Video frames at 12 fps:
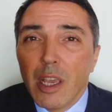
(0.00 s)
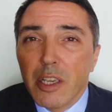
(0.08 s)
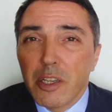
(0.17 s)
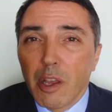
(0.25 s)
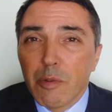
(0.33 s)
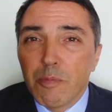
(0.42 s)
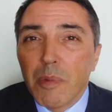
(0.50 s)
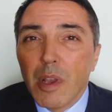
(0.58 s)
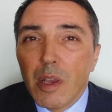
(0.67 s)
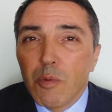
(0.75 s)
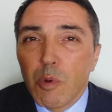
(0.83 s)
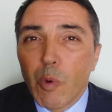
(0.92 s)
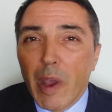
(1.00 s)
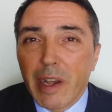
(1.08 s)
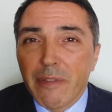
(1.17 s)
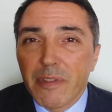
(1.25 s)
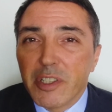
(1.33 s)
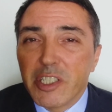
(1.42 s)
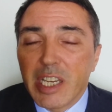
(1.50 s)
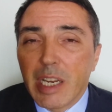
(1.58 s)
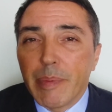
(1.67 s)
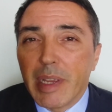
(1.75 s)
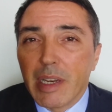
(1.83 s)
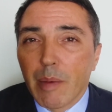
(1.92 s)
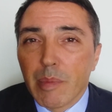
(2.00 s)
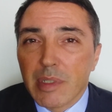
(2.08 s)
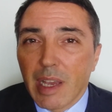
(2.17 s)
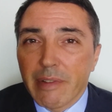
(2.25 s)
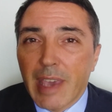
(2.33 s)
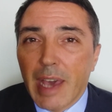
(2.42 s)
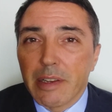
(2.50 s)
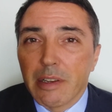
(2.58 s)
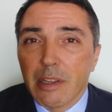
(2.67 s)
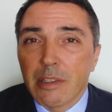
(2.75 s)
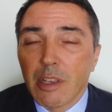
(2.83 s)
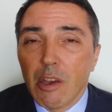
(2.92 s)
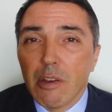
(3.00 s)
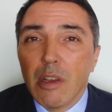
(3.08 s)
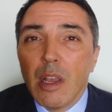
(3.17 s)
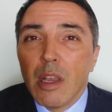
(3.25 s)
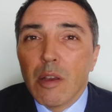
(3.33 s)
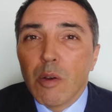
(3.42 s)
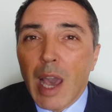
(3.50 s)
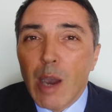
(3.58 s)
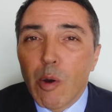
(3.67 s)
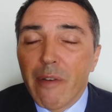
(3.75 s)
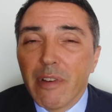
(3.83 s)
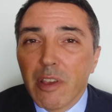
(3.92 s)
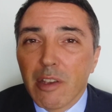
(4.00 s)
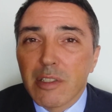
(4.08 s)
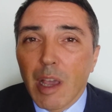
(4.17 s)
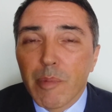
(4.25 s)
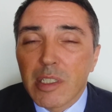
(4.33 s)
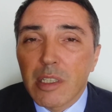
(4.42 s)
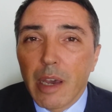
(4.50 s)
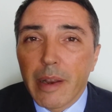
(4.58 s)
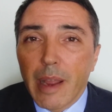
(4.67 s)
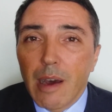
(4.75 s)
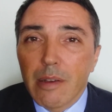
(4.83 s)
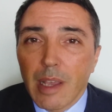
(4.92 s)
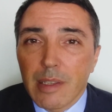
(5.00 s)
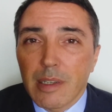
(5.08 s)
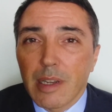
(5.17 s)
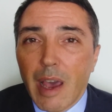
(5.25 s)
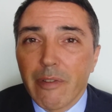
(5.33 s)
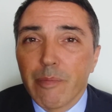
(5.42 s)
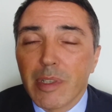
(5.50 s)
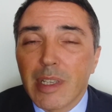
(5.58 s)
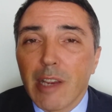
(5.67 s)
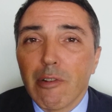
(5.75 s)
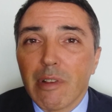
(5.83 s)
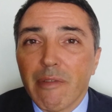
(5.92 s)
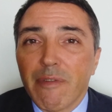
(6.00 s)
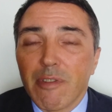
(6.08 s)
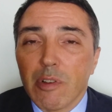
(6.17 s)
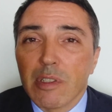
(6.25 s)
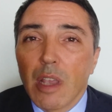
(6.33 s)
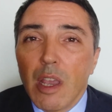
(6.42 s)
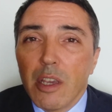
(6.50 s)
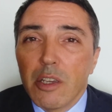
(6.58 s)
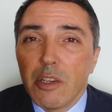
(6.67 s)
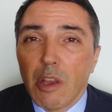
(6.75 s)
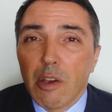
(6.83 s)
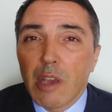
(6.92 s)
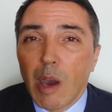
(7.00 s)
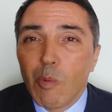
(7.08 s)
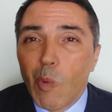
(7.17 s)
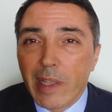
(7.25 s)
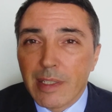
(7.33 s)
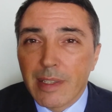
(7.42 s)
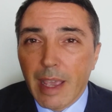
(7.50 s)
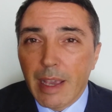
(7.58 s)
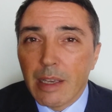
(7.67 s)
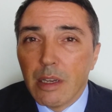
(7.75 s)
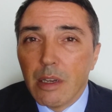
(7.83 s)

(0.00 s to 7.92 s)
You know, we're waiting for the GDP numbers out of Canada. So however those numbers turn out, that's going to have a material influence, you know, come Wednesday.